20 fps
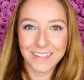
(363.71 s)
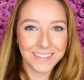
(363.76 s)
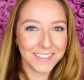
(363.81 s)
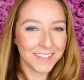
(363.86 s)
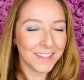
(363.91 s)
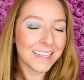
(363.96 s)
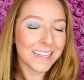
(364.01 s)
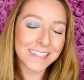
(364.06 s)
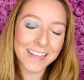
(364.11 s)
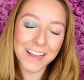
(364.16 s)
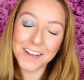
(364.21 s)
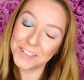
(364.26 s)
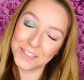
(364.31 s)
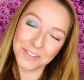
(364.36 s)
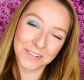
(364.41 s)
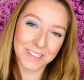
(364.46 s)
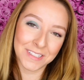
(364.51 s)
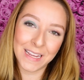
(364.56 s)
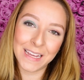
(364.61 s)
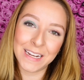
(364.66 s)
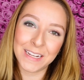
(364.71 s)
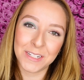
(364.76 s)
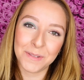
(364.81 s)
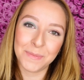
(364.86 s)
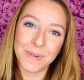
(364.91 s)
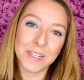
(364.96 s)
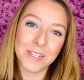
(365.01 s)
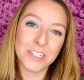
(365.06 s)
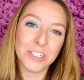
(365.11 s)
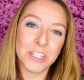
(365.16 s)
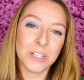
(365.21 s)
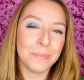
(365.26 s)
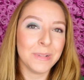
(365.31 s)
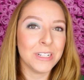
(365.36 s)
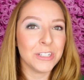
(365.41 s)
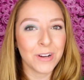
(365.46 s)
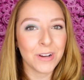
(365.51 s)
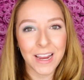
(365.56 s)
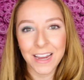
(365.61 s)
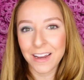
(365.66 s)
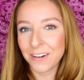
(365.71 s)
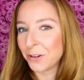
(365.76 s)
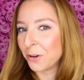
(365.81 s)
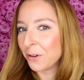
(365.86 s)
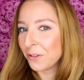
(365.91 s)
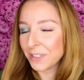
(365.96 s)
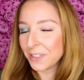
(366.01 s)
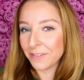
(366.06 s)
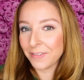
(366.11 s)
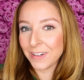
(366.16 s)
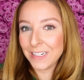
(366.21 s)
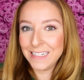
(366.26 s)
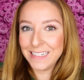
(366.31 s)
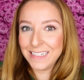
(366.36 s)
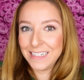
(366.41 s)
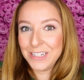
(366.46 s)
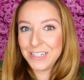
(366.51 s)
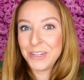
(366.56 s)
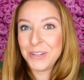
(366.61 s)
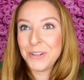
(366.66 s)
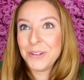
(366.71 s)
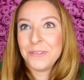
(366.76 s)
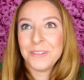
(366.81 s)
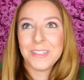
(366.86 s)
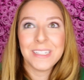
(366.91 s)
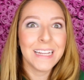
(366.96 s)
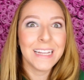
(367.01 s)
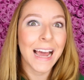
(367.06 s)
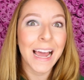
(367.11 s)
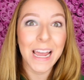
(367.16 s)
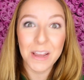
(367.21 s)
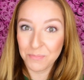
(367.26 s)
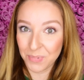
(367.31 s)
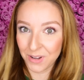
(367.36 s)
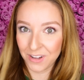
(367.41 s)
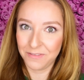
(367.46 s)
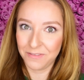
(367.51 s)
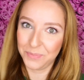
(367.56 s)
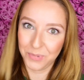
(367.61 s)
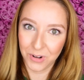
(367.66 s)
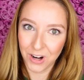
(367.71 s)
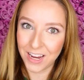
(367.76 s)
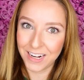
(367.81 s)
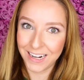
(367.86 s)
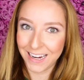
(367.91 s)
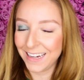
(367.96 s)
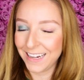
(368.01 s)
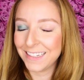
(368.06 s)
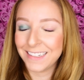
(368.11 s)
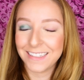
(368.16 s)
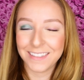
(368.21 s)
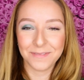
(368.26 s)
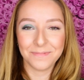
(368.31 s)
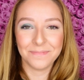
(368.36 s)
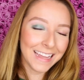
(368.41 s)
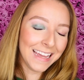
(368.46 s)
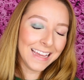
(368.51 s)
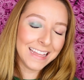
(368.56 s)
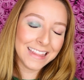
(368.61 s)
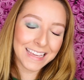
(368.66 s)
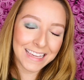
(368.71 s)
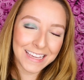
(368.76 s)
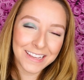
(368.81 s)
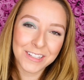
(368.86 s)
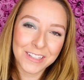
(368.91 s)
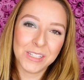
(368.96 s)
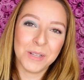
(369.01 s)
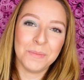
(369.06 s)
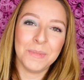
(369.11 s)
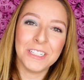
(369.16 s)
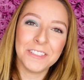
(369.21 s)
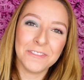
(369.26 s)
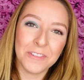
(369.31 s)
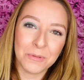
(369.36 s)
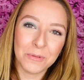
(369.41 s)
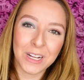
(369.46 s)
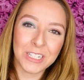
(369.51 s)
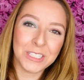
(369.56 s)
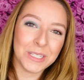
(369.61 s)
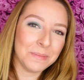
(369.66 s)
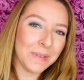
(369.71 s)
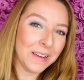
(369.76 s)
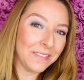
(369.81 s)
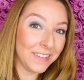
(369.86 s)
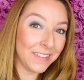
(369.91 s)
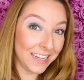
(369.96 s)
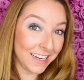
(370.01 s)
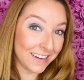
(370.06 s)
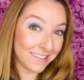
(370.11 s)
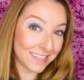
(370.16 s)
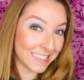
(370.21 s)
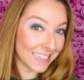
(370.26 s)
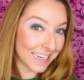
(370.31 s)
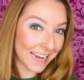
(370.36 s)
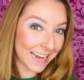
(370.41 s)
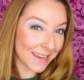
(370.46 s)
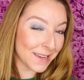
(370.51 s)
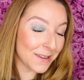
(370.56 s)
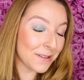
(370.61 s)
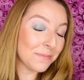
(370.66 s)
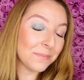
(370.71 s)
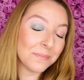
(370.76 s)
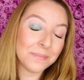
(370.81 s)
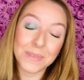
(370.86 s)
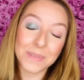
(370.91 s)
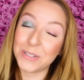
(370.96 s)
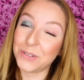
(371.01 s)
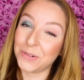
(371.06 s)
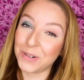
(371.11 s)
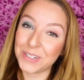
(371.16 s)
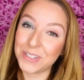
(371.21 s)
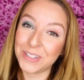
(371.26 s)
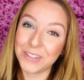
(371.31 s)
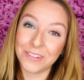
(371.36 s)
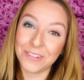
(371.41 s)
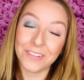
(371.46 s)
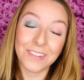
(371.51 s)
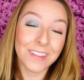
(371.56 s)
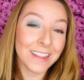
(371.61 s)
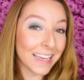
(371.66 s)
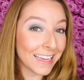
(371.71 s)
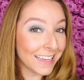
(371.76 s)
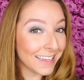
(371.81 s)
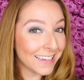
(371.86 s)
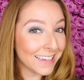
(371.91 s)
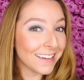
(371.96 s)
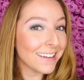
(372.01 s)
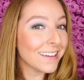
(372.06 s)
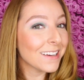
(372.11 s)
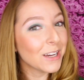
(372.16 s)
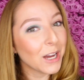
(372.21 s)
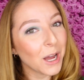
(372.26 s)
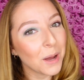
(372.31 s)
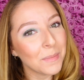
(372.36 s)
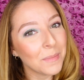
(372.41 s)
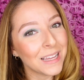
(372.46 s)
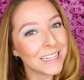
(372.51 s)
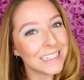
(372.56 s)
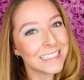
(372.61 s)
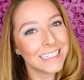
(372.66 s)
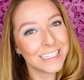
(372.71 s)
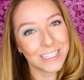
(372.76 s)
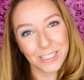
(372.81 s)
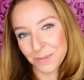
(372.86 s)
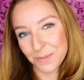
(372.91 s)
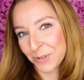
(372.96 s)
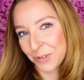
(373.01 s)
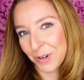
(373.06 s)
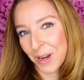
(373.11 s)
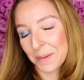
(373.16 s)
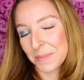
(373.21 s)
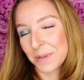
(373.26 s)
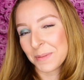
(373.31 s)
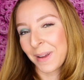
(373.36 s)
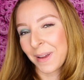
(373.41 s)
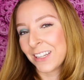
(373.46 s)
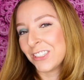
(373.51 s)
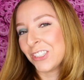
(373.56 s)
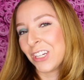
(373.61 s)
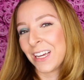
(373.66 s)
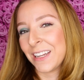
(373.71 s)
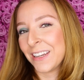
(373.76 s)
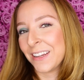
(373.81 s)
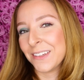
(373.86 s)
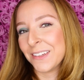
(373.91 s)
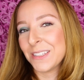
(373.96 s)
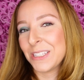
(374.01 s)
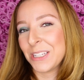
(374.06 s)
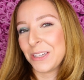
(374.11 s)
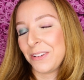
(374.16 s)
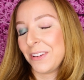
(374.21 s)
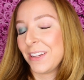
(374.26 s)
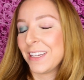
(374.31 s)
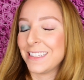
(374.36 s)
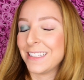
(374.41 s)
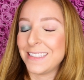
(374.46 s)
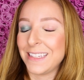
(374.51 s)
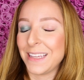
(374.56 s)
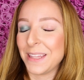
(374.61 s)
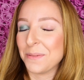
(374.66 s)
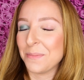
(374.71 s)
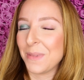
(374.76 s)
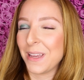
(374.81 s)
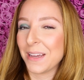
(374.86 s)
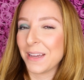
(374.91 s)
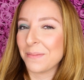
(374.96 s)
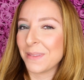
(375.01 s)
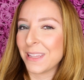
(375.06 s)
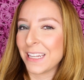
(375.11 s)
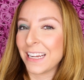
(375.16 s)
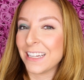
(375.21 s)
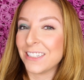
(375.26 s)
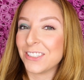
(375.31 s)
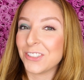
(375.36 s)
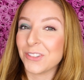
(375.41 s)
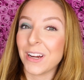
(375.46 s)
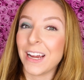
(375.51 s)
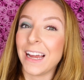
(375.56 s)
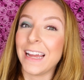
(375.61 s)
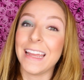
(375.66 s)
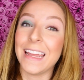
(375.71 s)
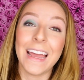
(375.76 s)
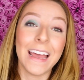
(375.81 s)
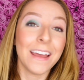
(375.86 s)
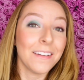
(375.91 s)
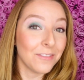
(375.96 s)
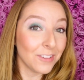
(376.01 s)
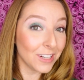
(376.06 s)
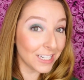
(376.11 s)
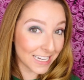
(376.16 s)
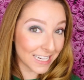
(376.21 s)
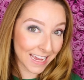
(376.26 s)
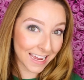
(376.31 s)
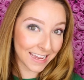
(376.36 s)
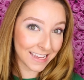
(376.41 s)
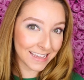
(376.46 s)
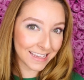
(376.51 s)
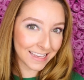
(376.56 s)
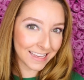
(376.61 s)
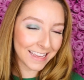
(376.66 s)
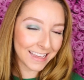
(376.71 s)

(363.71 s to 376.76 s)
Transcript: So that's also exciting to me to be trying a whole different new type of product. Thank you so much for watching my video today. Be sure to like, comment, and subscribe to my channel so you can see the makeup that I try every day.